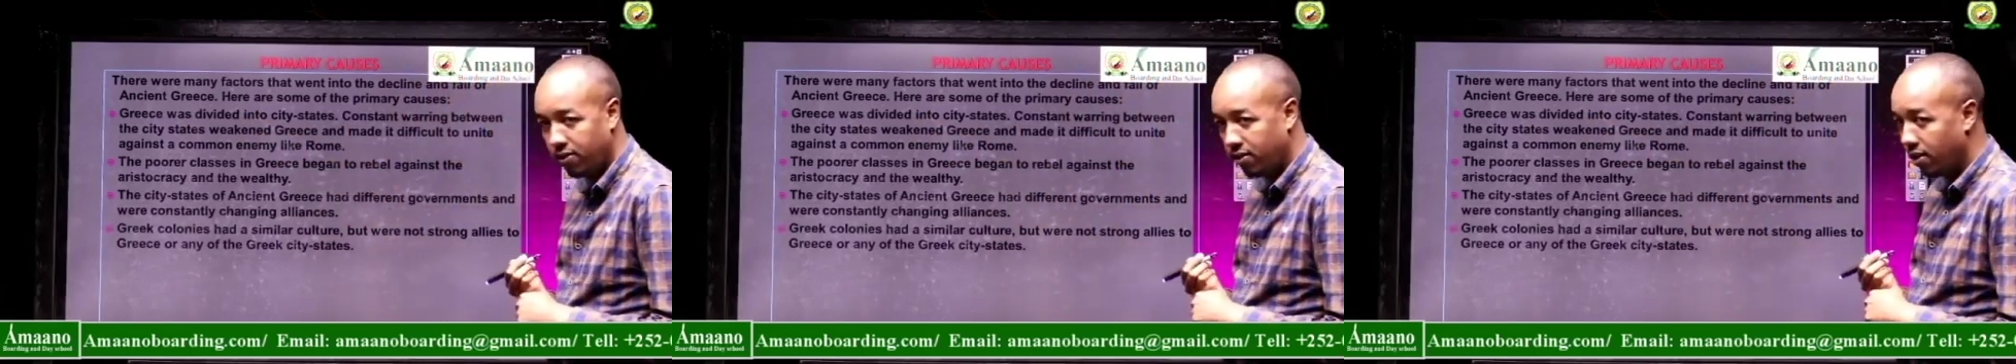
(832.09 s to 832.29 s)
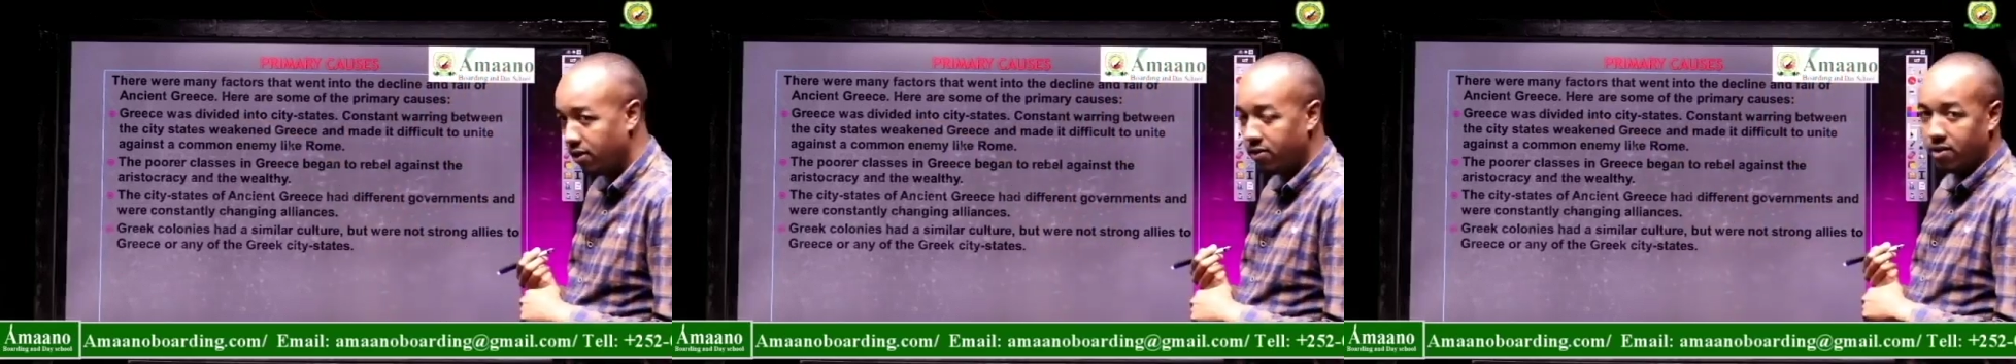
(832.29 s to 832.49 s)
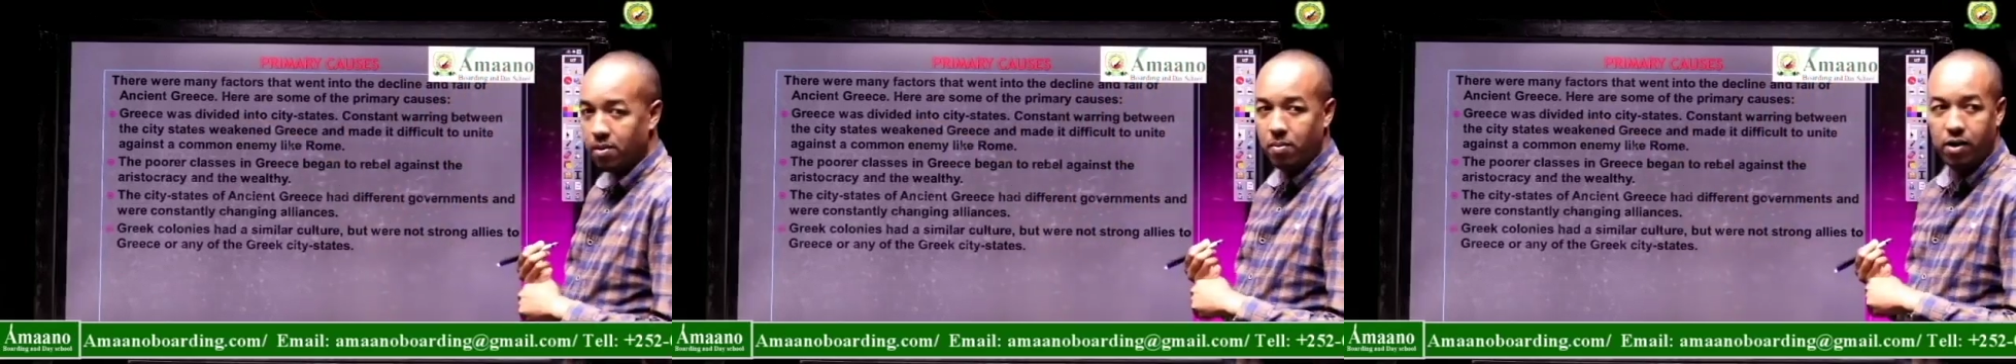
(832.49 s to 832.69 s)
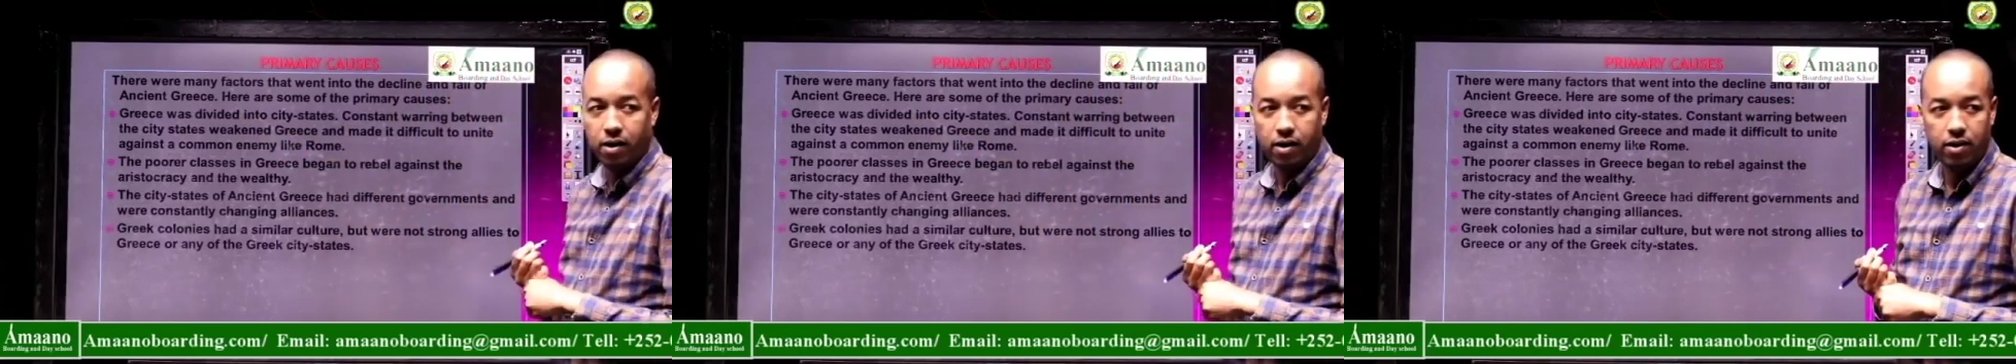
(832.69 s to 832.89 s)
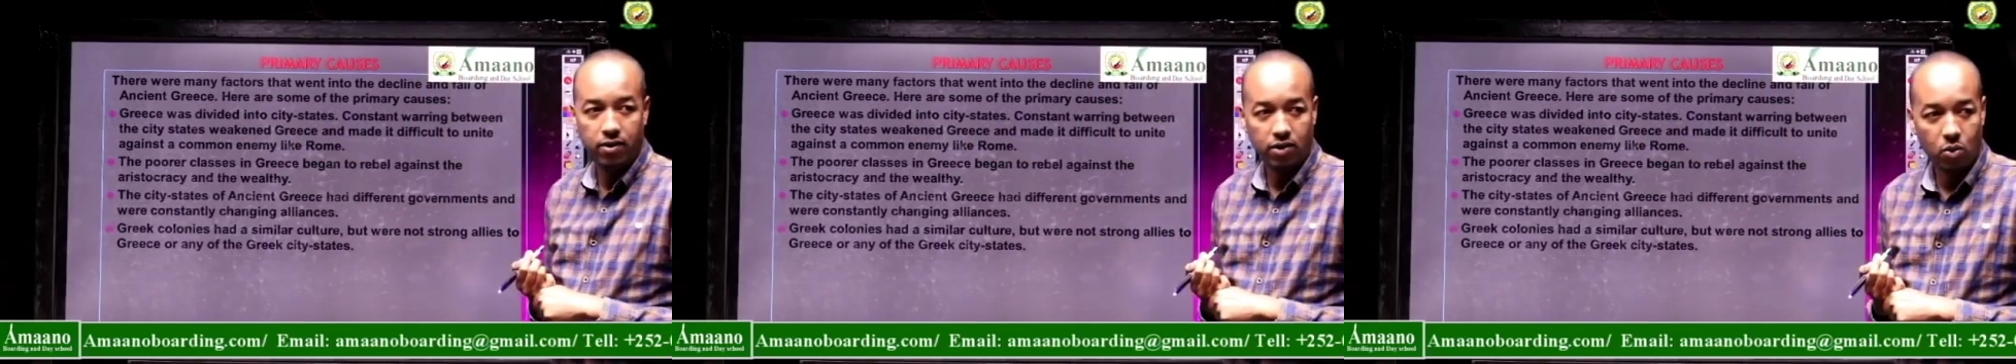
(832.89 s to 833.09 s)
That's the main
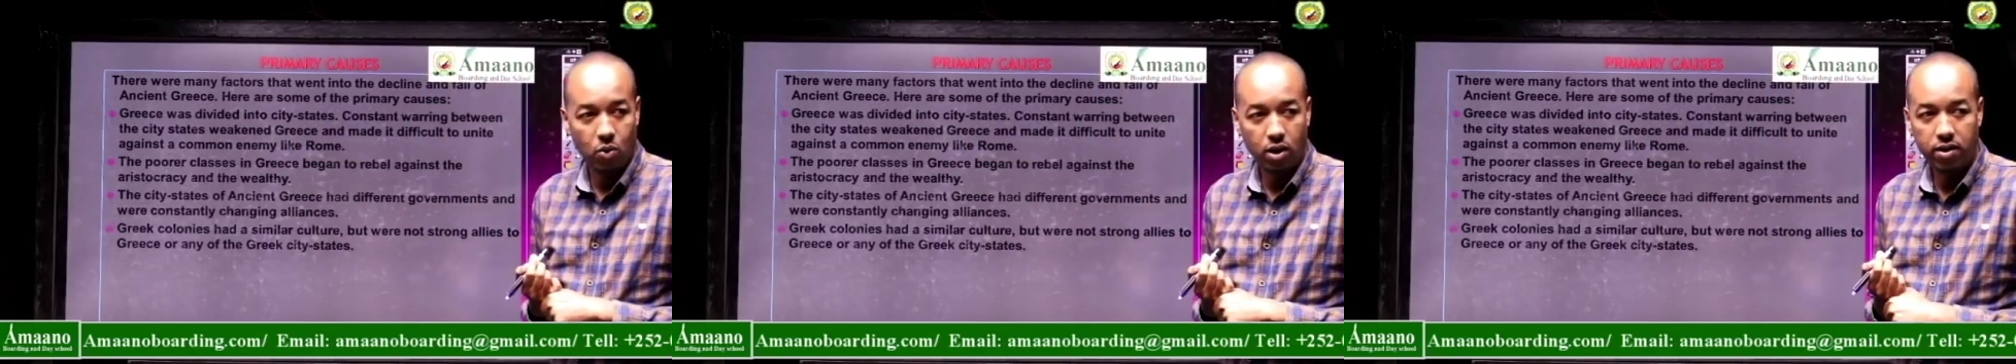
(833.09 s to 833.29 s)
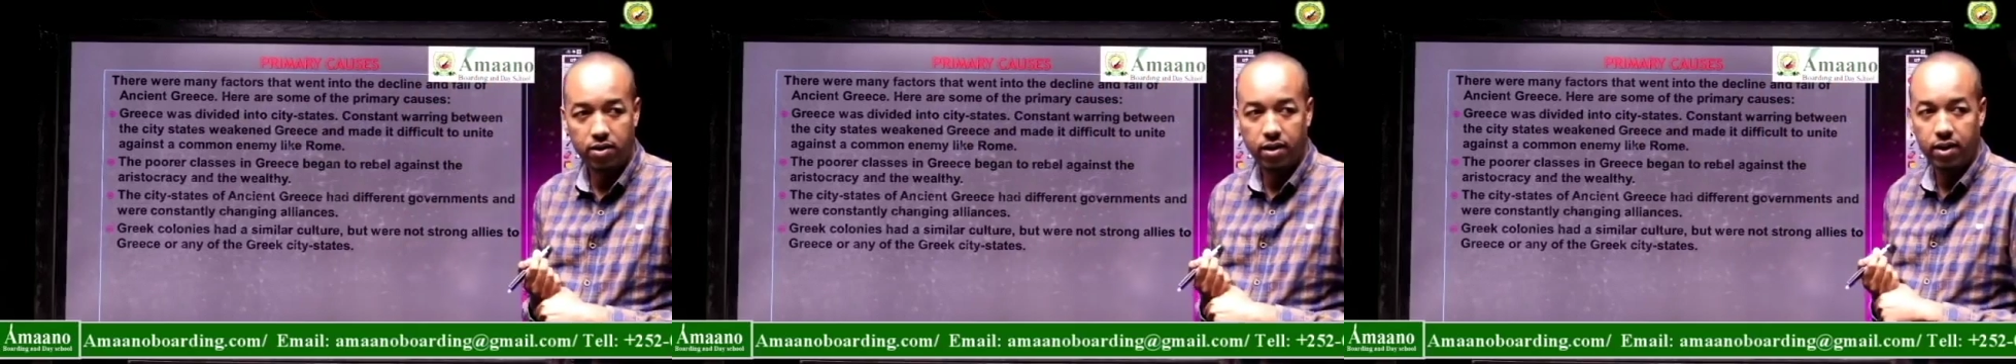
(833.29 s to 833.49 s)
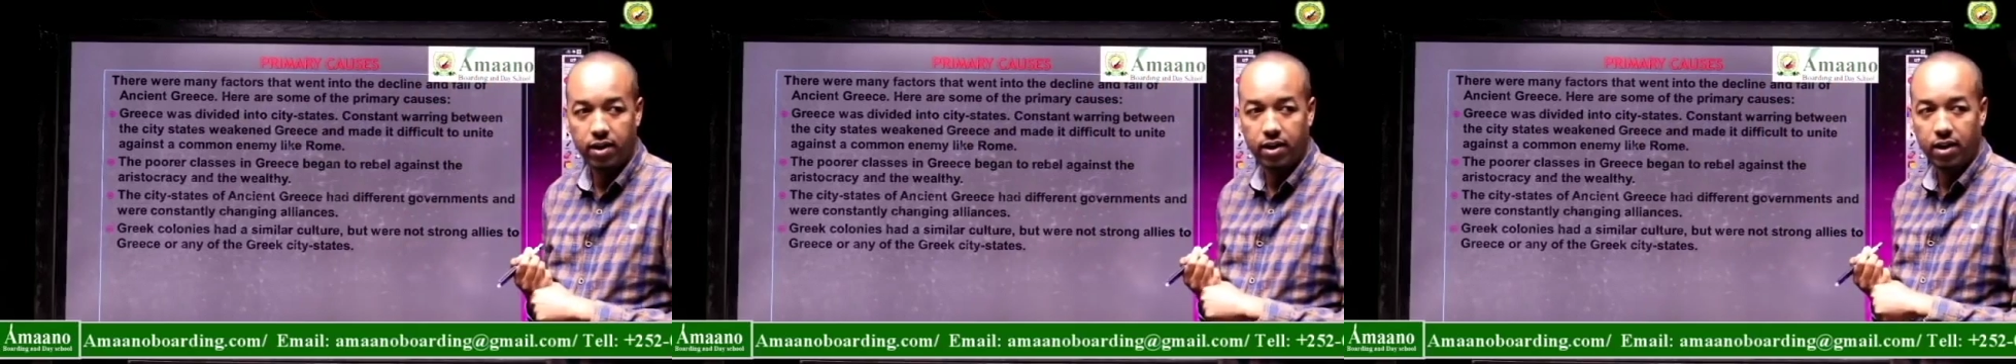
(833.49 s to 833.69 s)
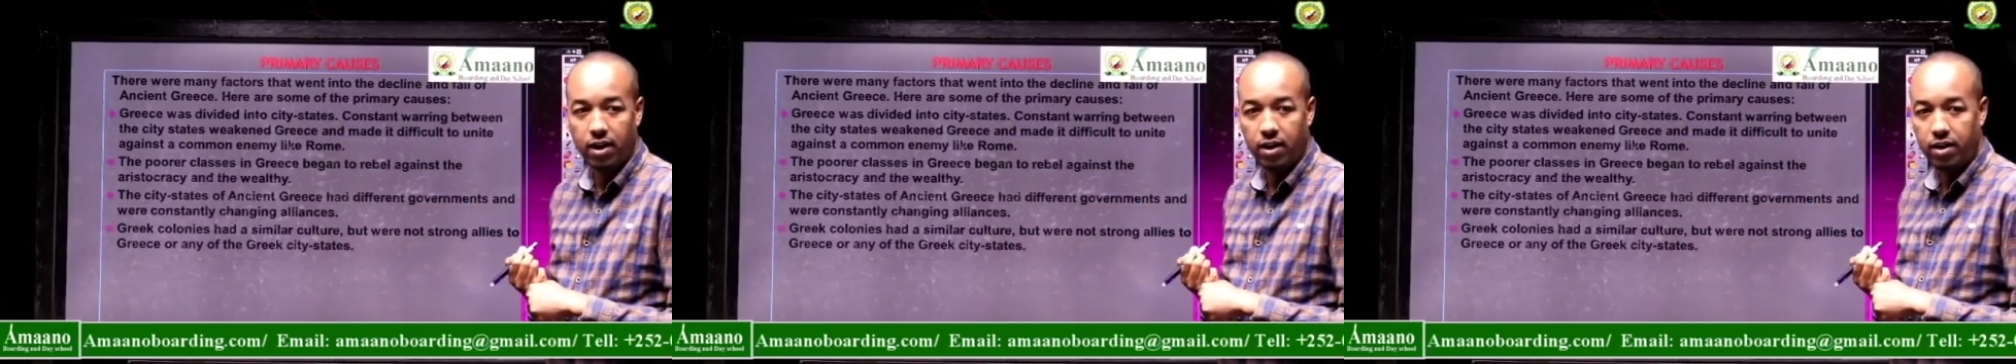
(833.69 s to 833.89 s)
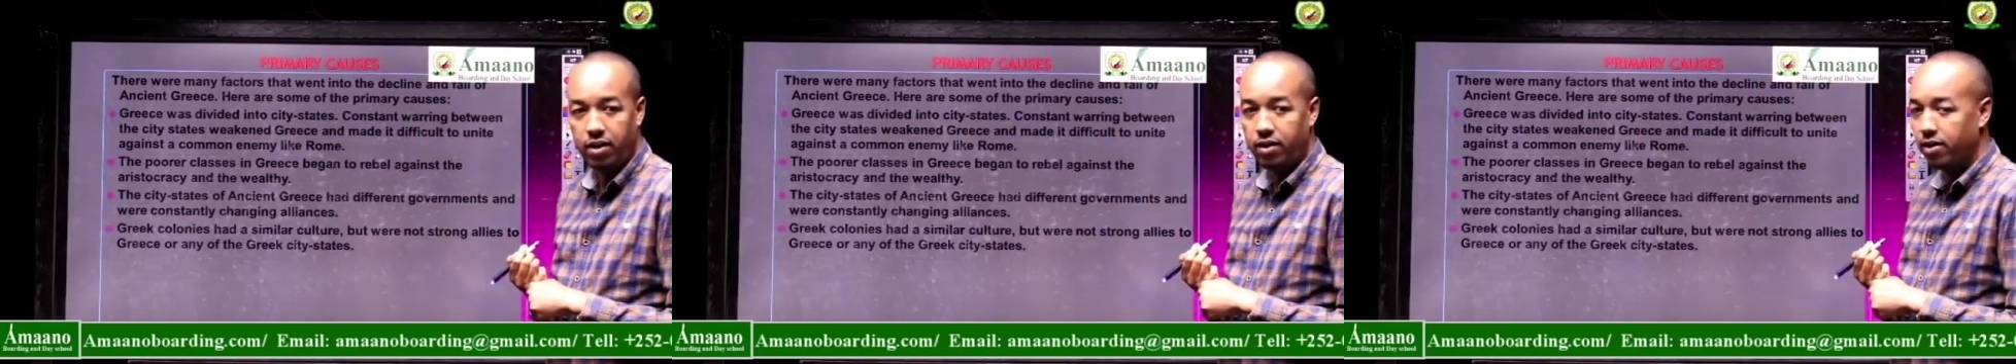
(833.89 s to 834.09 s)
reason why they
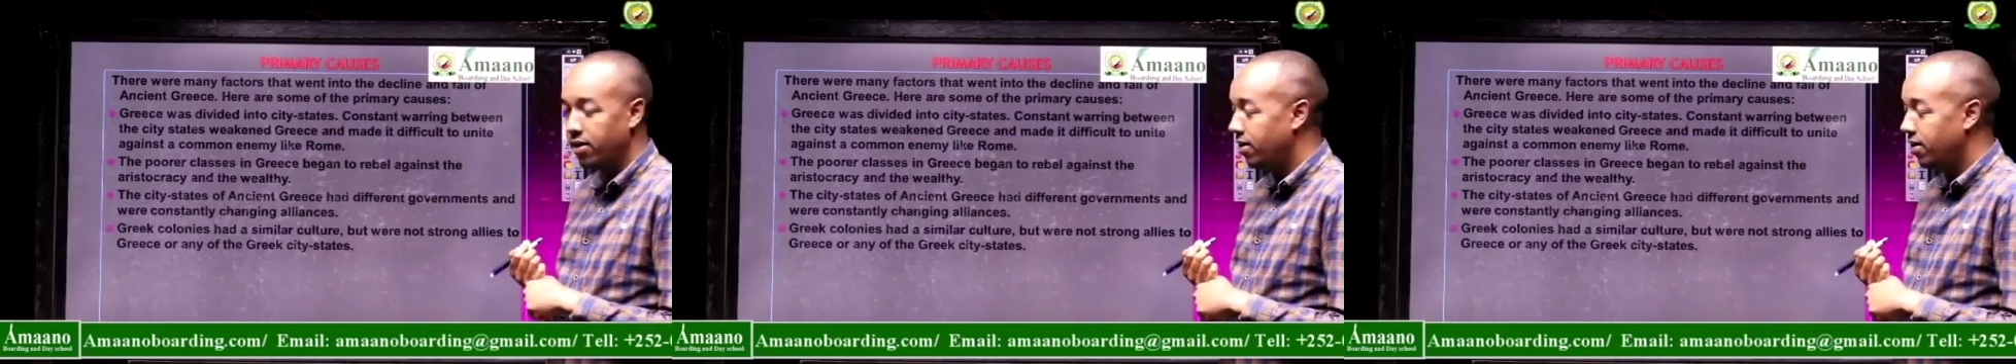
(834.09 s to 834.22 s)
declined.